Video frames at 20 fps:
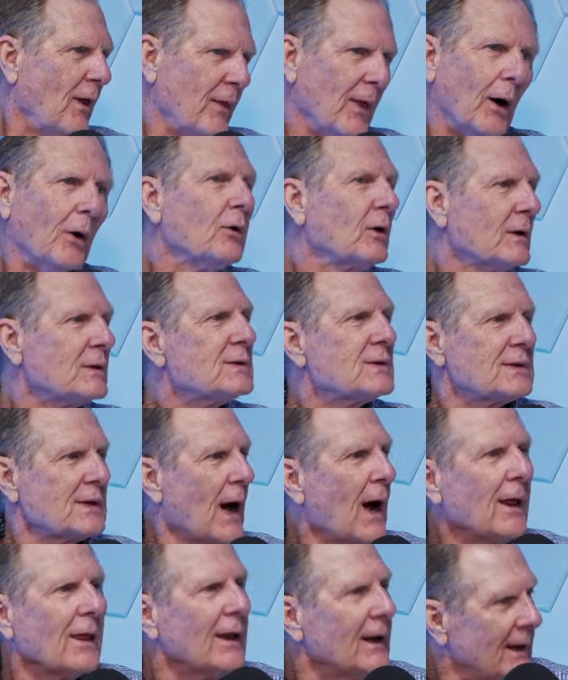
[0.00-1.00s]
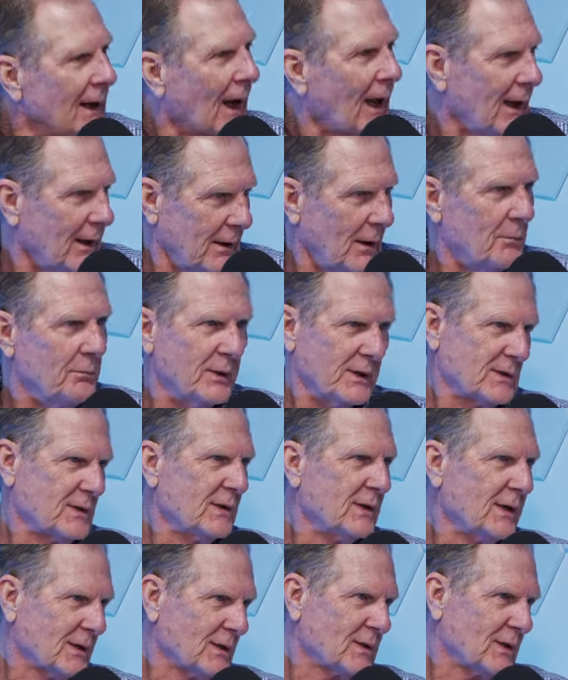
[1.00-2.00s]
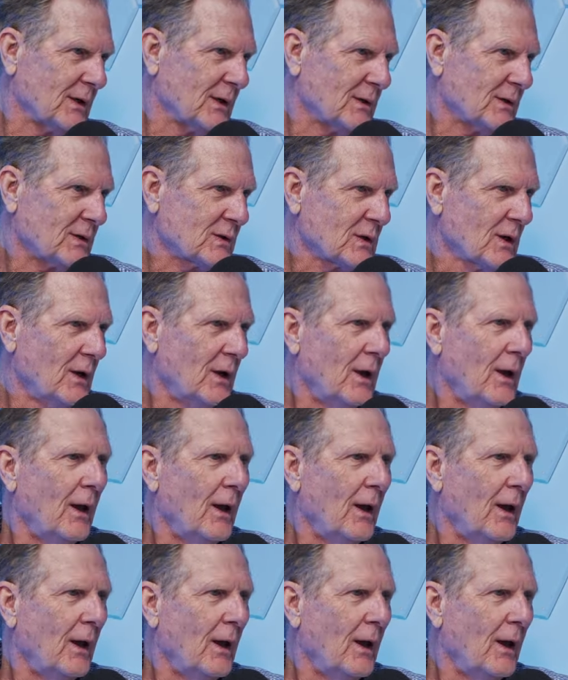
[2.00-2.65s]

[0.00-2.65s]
They'll consolidate businesses.